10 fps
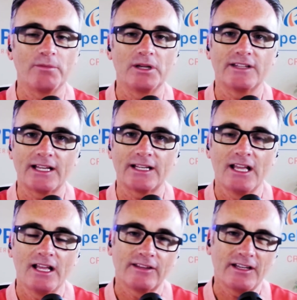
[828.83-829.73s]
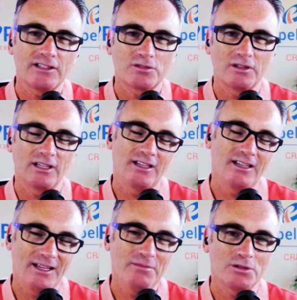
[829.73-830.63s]
I mean, that is
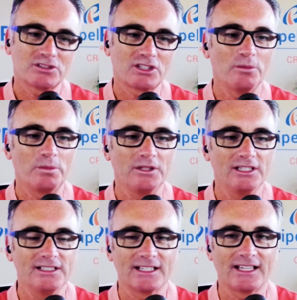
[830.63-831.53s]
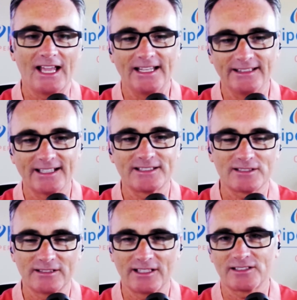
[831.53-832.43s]
in most companies, again,
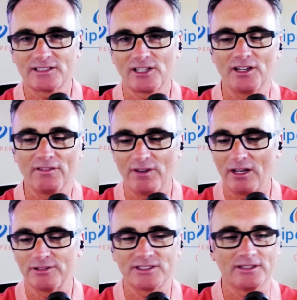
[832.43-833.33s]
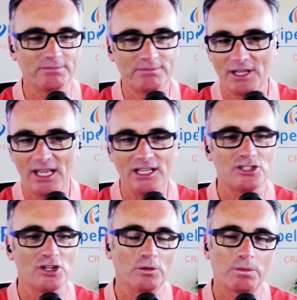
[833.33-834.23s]
that's kind of follows an
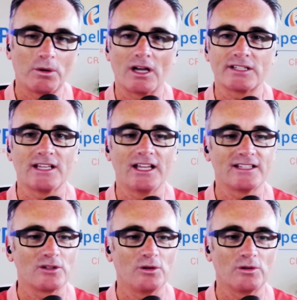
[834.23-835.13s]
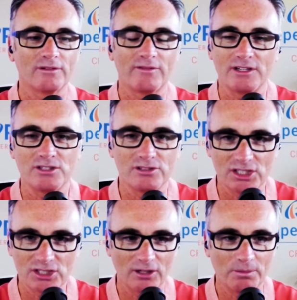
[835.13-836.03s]
age-old process or a very
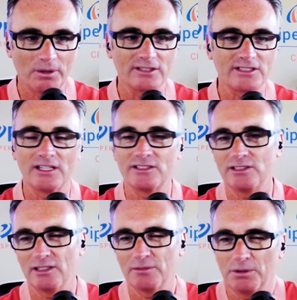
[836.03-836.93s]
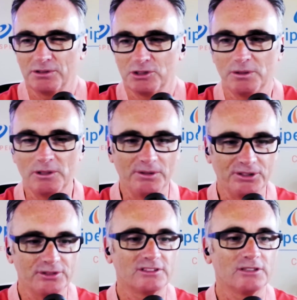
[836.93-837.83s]
traditional process. You get a bunch of people
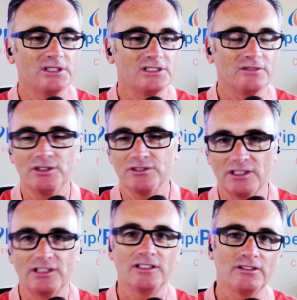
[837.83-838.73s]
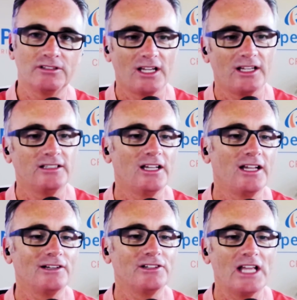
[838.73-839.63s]
do some interviews and then you go
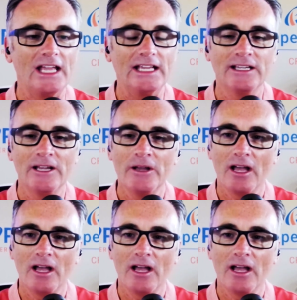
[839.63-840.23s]
yay or nay.